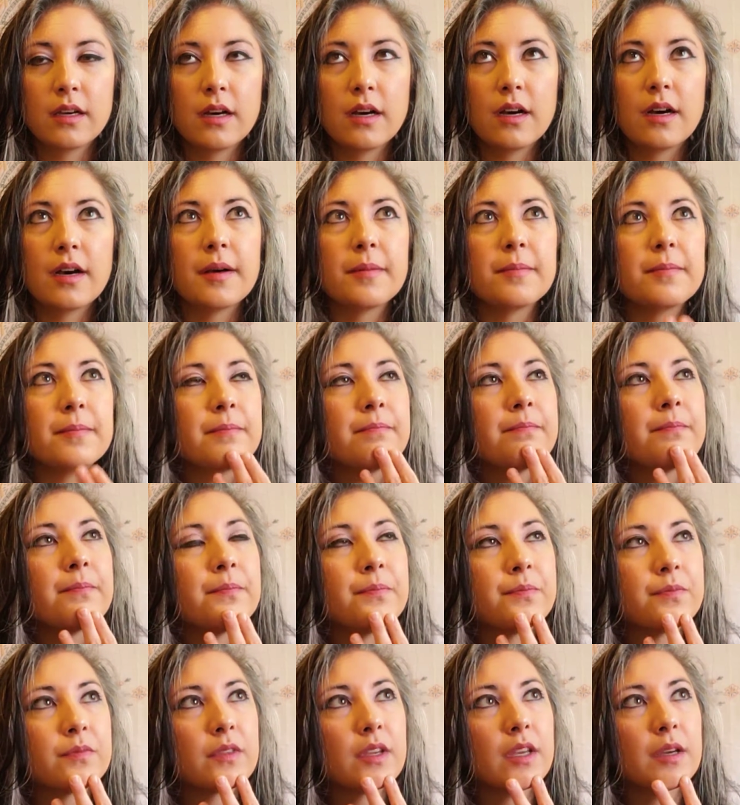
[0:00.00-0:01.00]
Um,
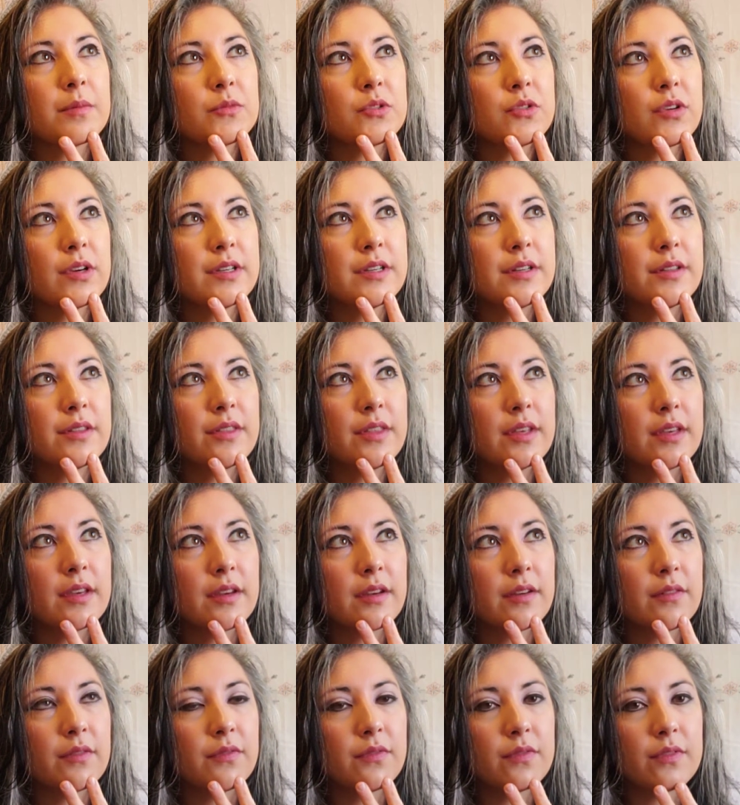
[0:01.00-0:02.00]
I'm trying to
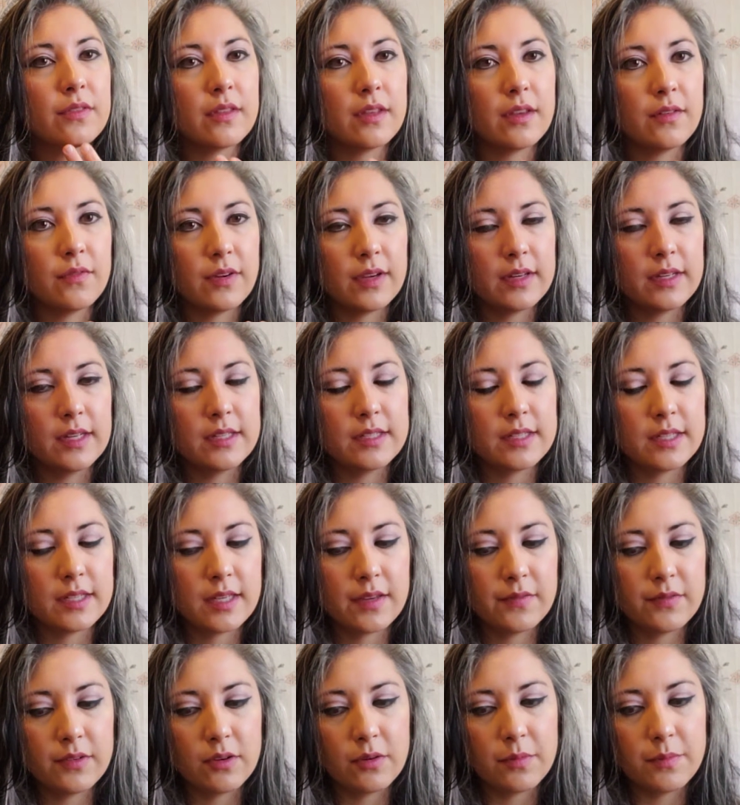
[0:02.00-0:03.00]
think if, if I need to
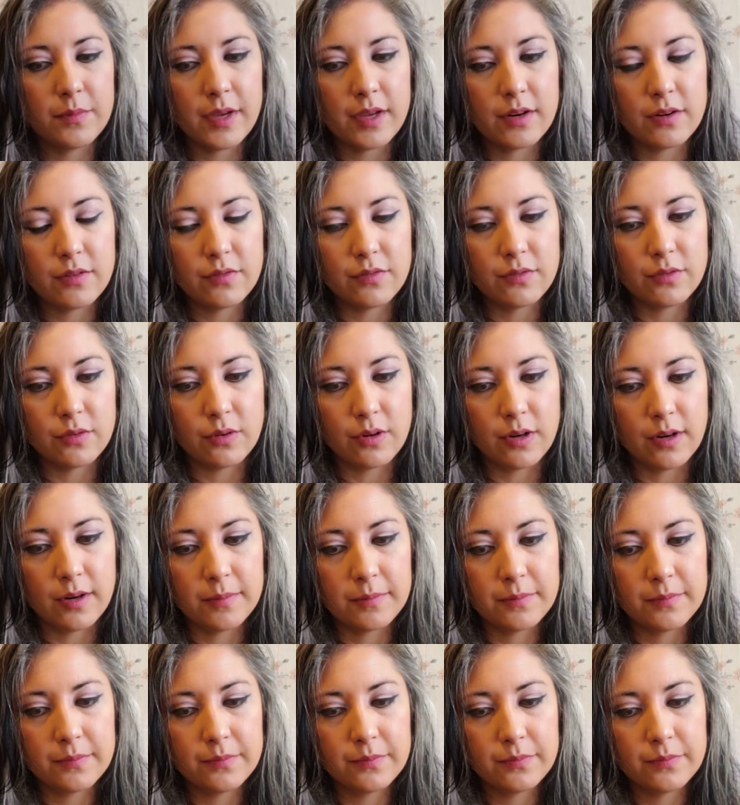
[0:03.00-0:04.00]
give you a
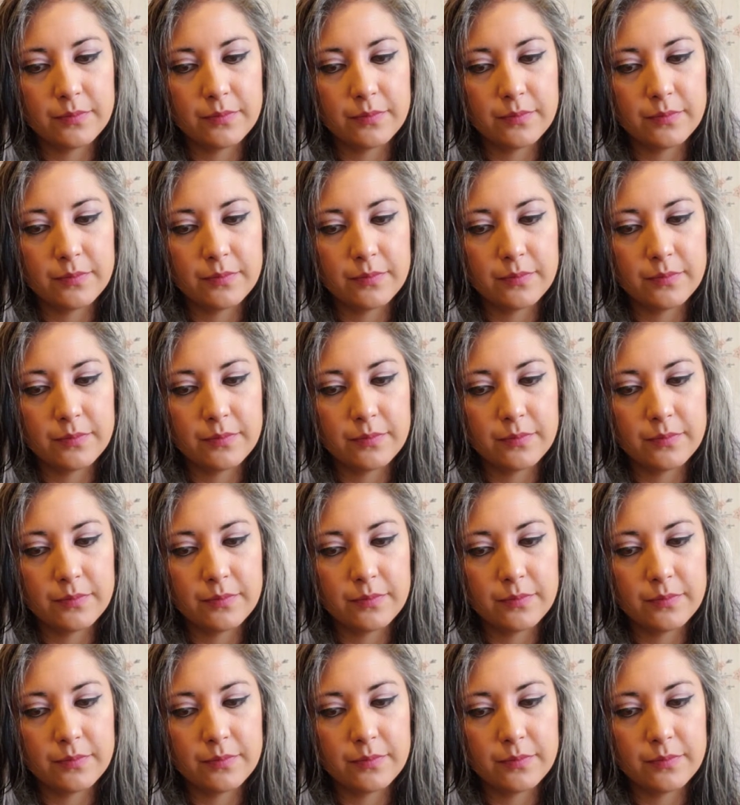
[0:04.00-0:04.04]
metaphor.